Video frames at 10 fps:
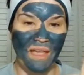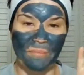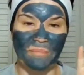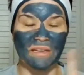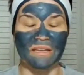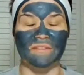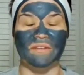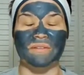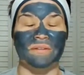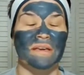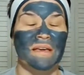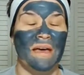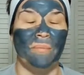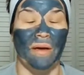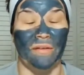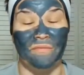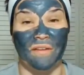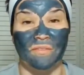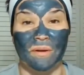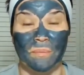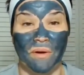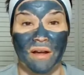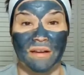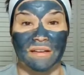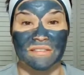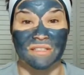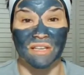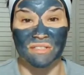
I'm going to give you my favorite products